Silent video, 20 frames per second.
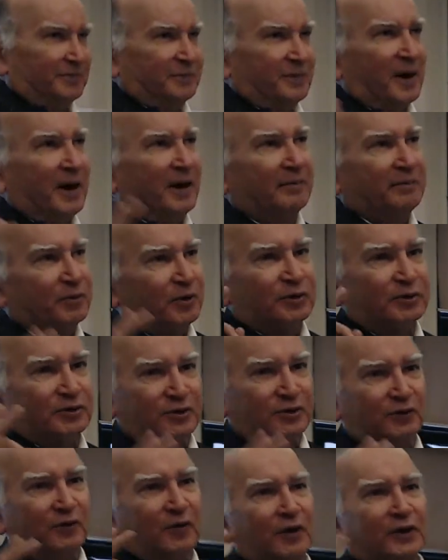approach
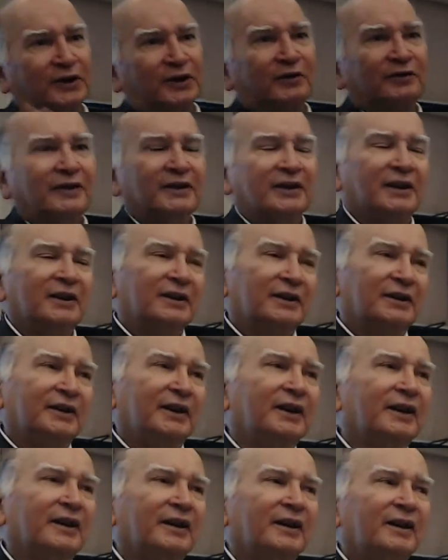to what is worth
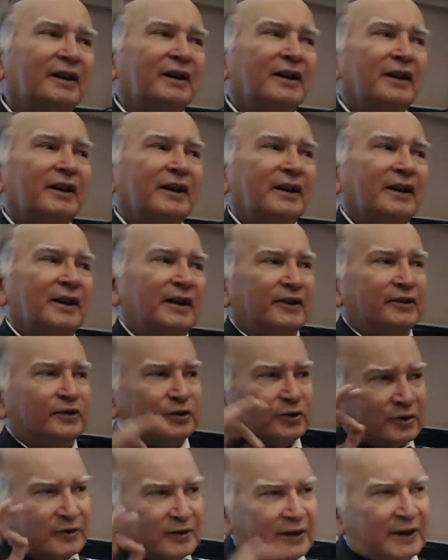learning, is
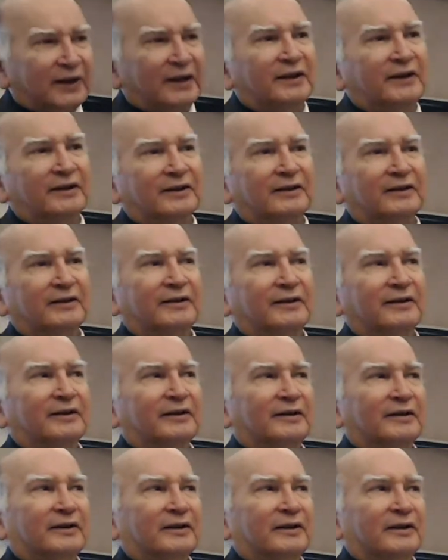to say
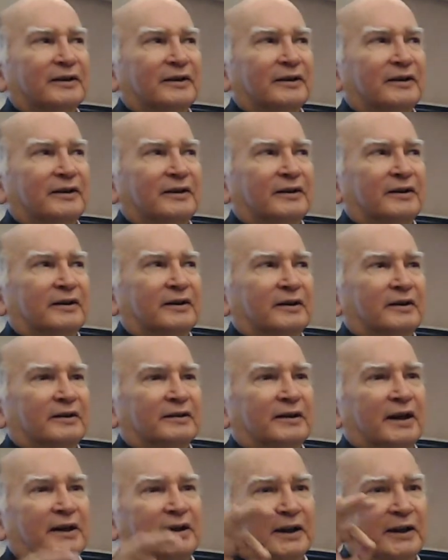
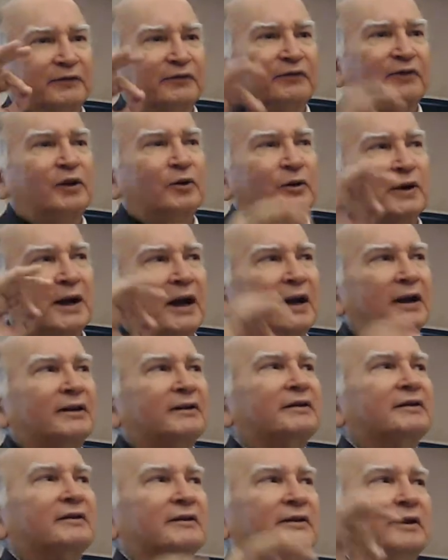that if we look
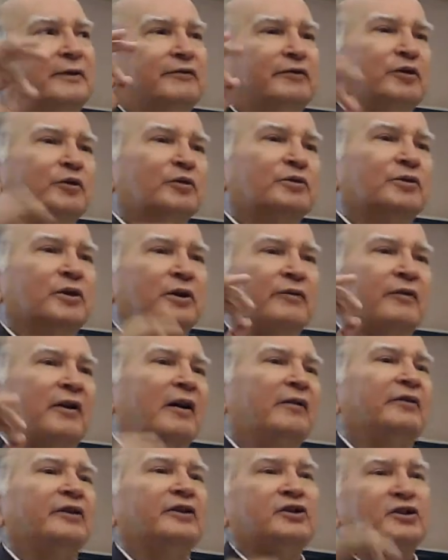at the future of
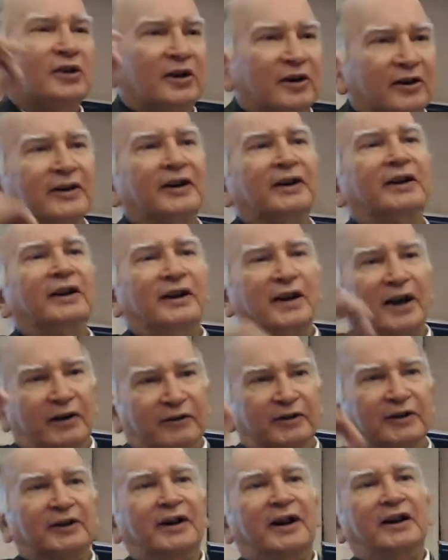our children and
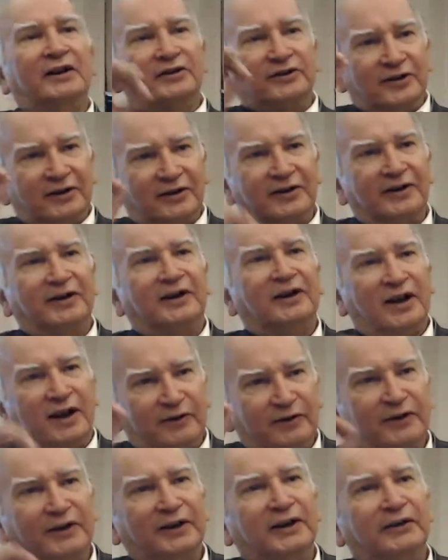our grandchildren,
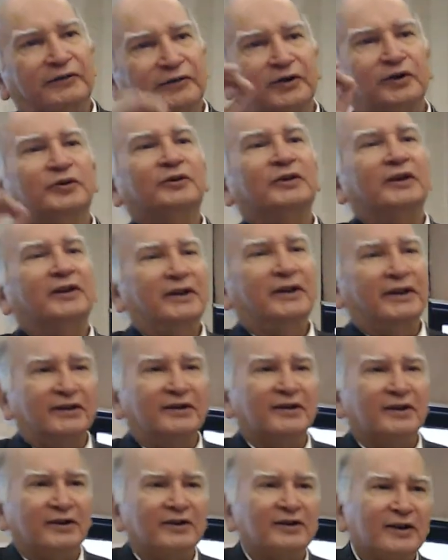our nephews and
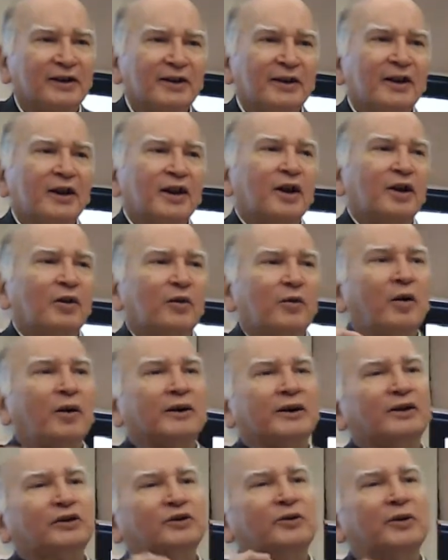nieces, what
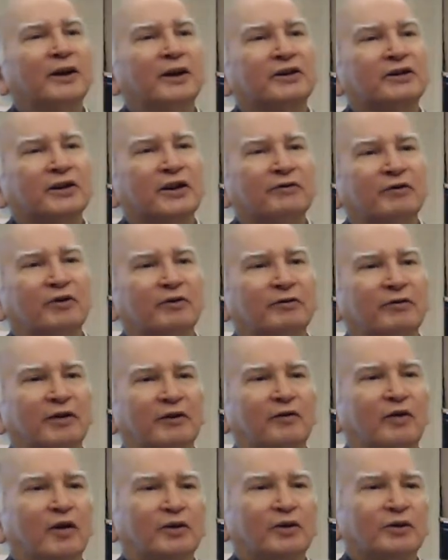education would we
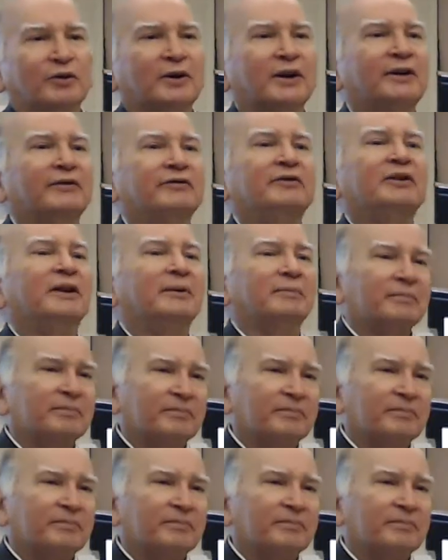want to give them?